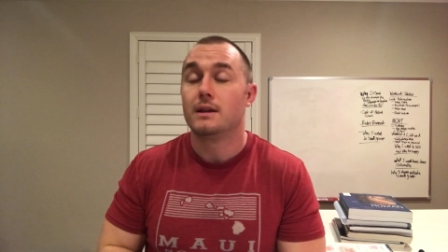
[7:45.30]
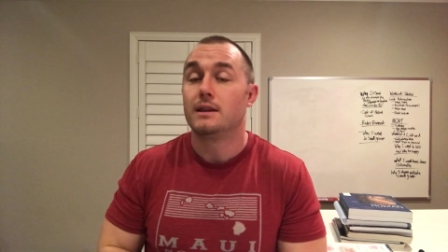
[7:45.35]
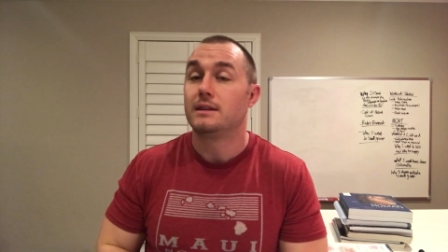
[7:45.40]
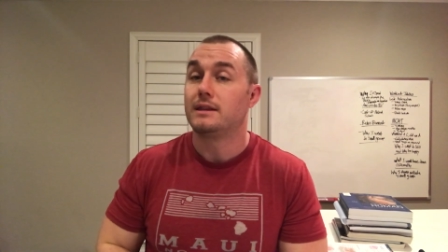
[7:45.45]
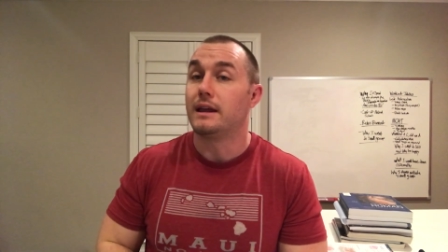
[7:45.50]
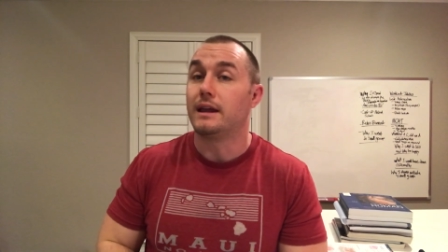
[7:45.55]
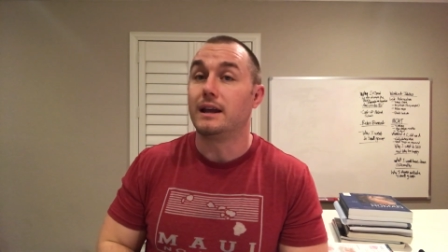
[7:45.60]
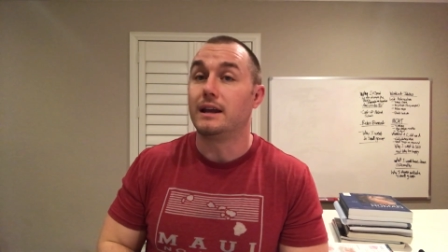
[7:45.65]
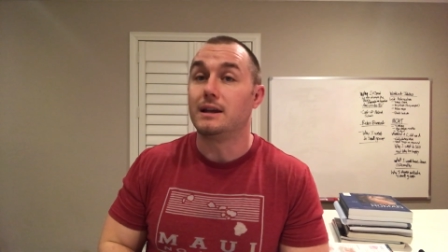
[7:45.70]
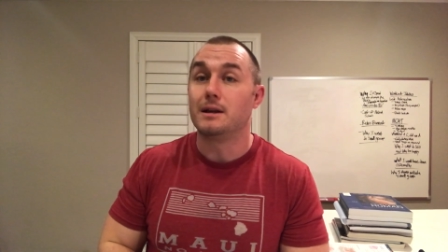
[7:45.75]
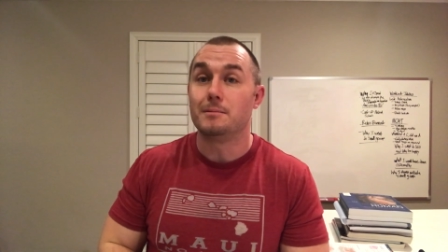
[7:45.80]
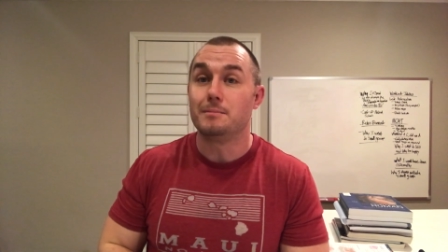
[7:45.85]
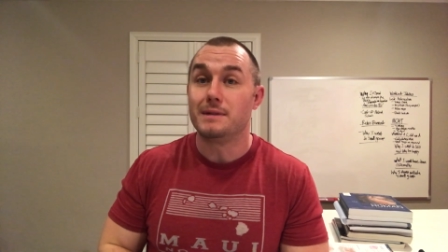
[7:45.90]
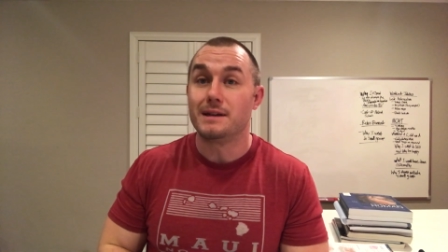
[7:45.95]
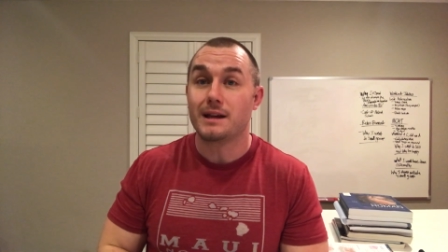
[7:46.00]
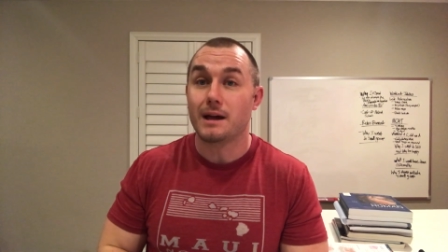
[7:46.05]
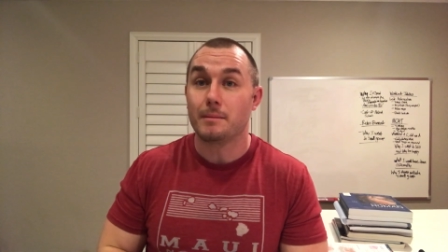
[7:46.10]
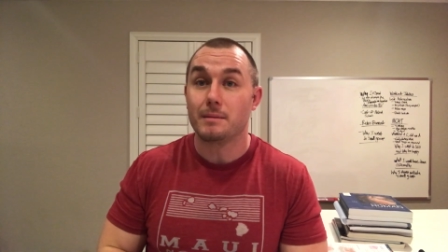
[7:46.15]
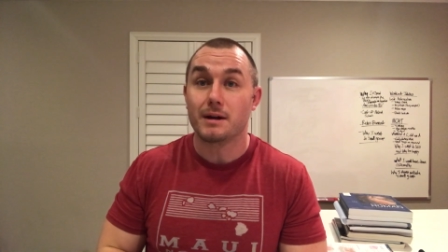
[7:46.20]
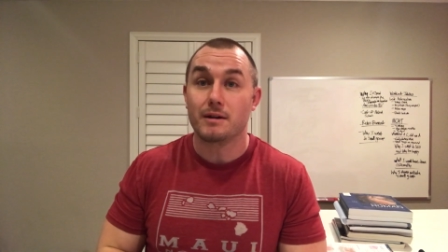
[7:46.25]
That ended up
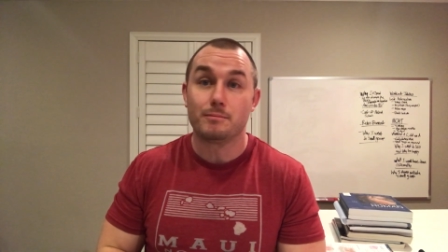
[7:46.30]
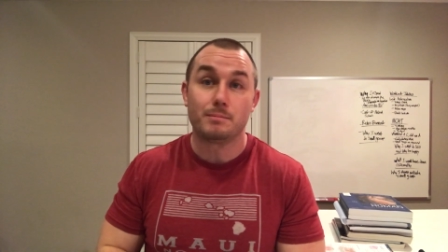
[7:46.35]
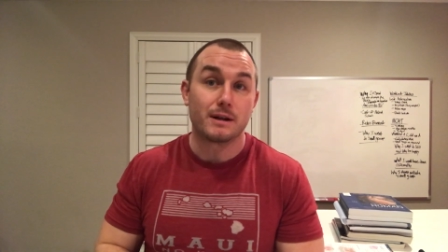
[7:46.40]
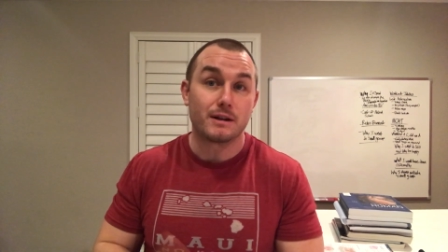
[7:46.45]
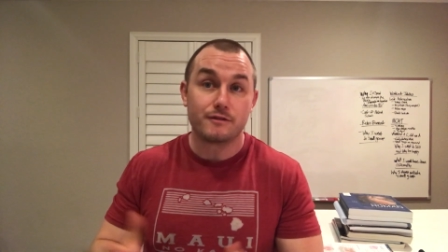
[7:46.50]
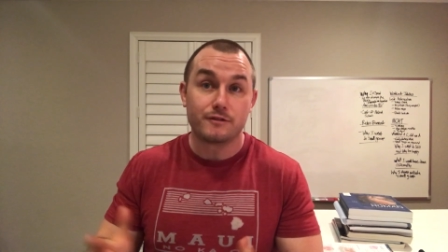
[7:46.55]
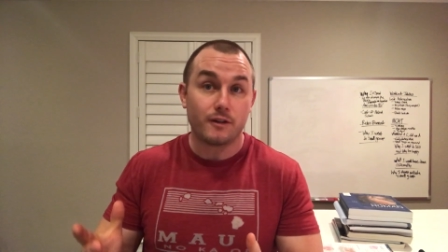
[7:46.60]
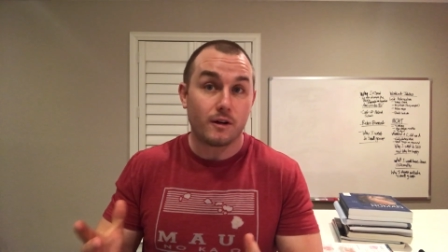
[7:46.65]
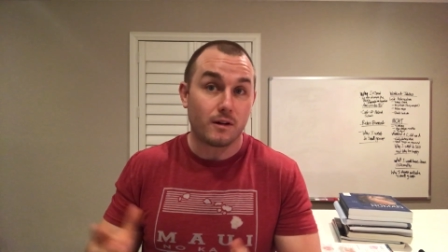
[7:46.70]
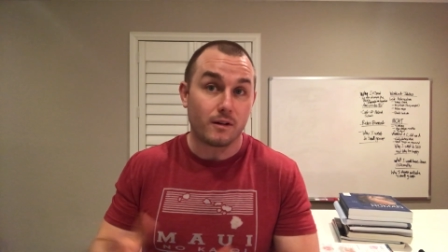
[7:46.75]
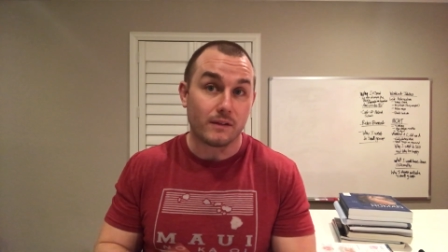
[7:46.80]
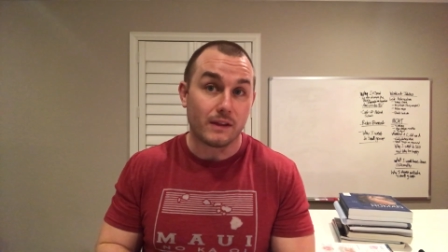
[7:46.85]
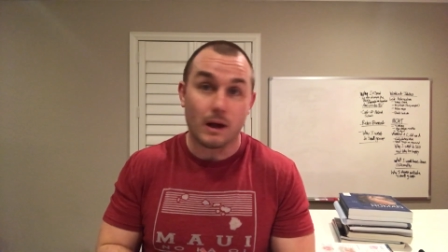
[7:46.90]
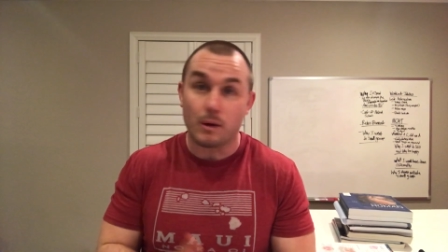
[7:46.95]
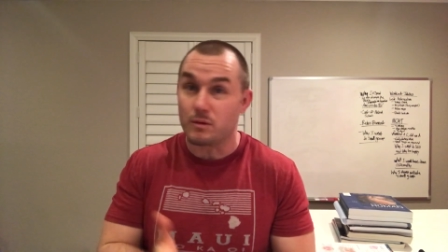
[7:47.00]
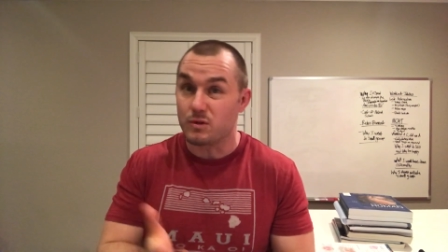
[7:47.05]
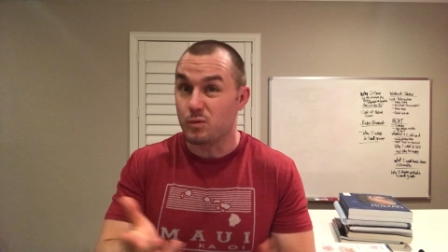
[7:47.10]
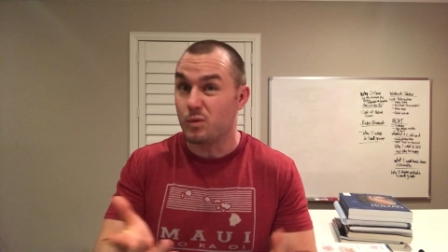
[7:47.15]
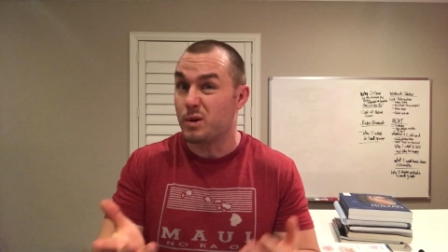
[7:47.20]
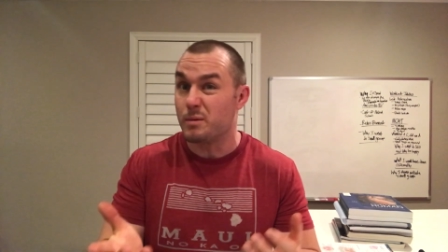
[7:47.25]
becoming a big fault, and that
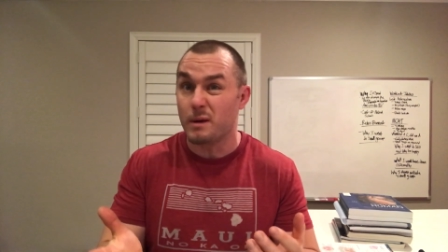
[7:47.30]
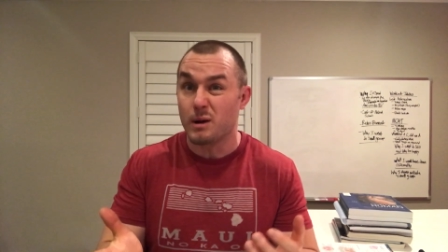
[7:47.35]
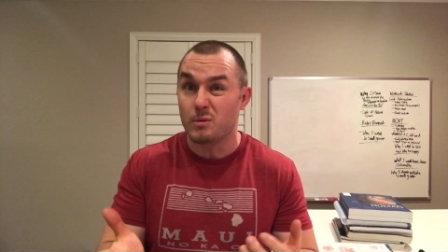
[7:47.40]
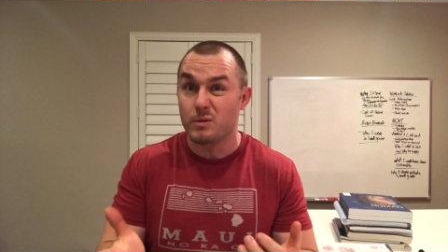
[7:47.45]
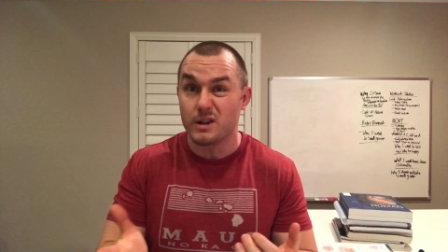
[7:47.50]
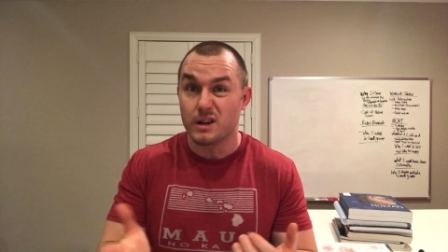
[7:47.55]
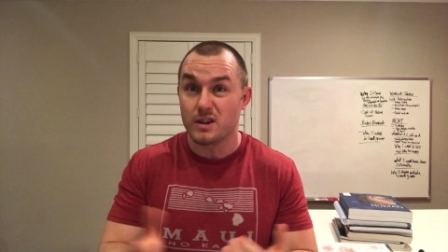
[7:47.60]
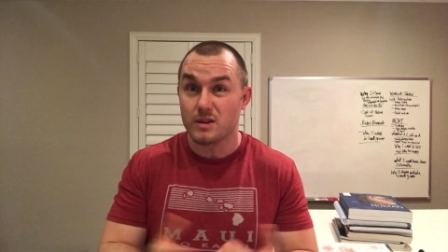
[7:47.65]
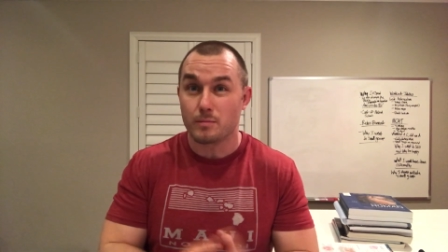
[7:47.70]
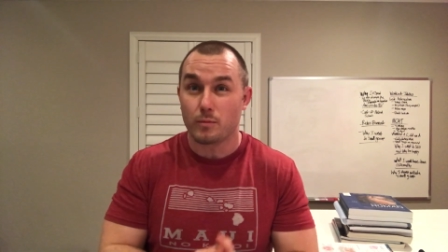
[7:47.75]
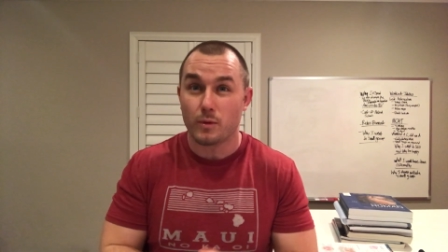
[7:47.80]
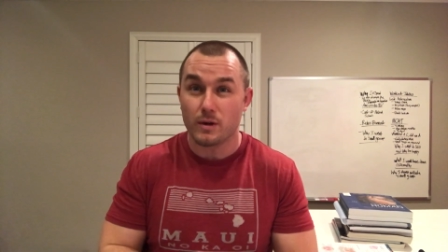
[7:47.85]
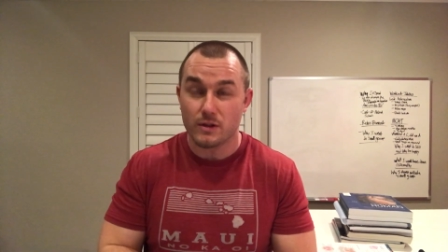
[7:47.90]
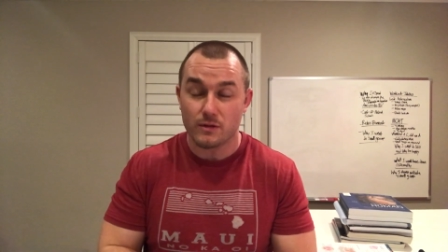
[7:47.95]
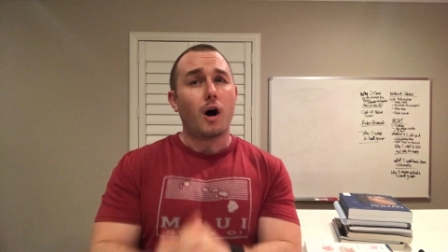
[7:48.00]
was one of my weakest points.